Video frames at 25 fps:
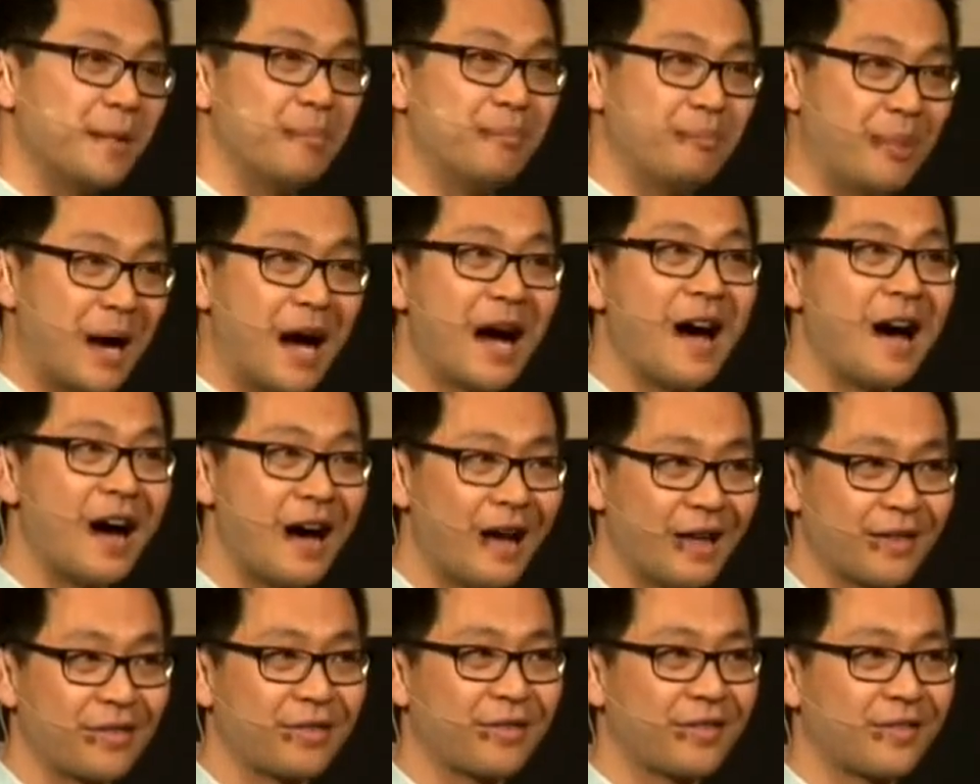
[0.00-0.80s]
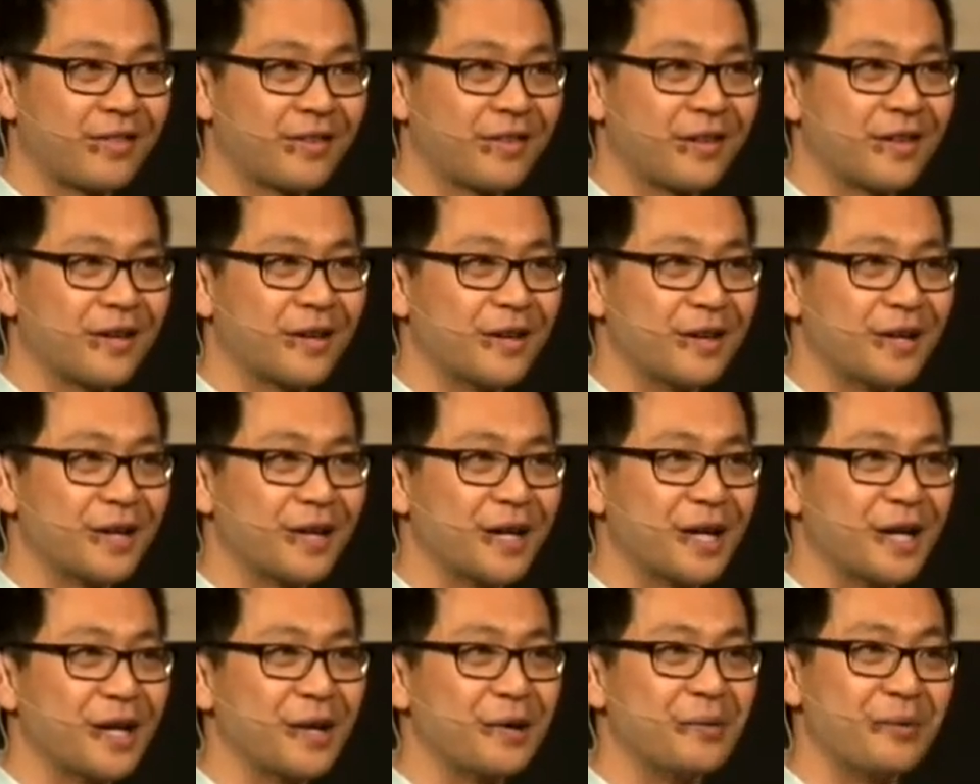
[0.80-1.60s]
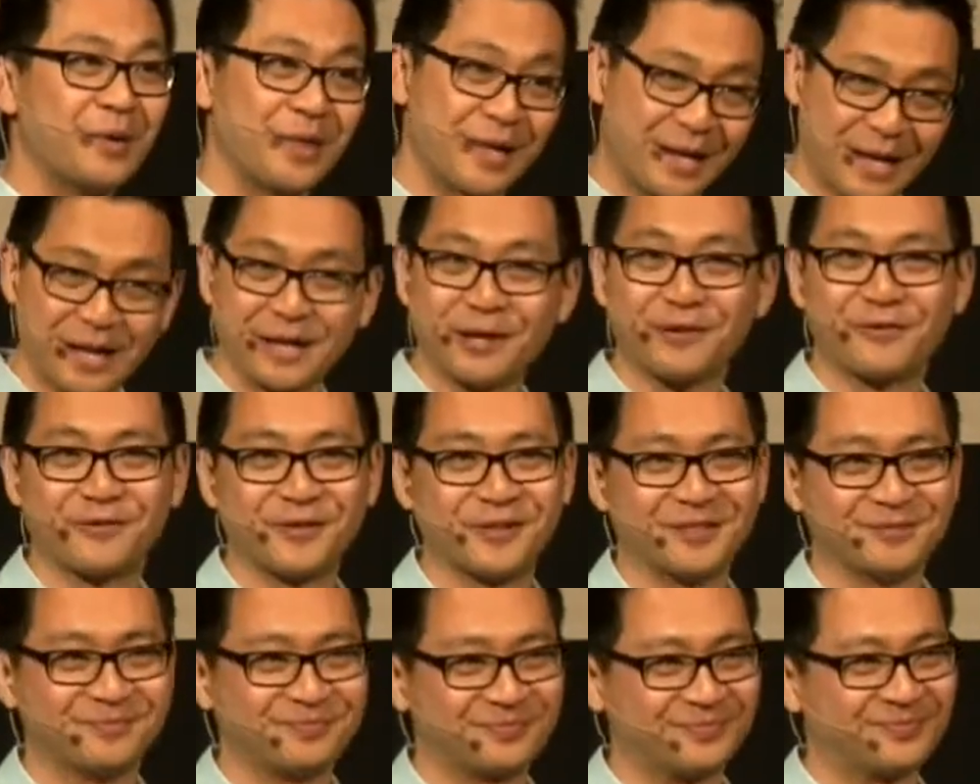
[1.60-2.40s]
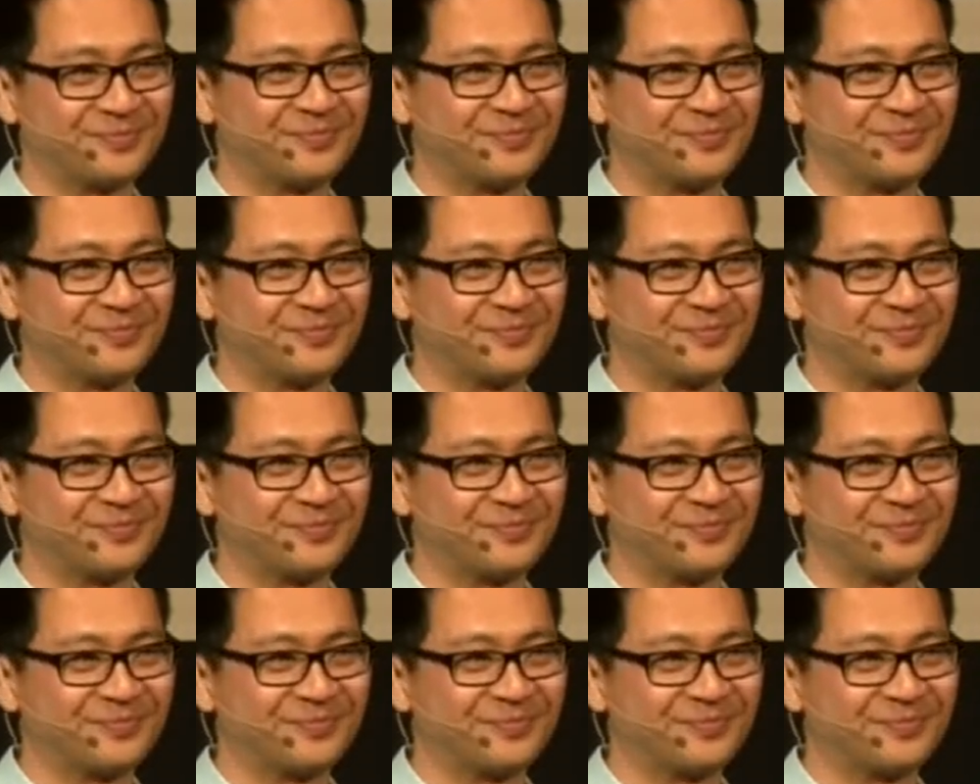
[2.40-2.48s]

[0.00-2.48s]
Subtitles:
a bath with an elephant.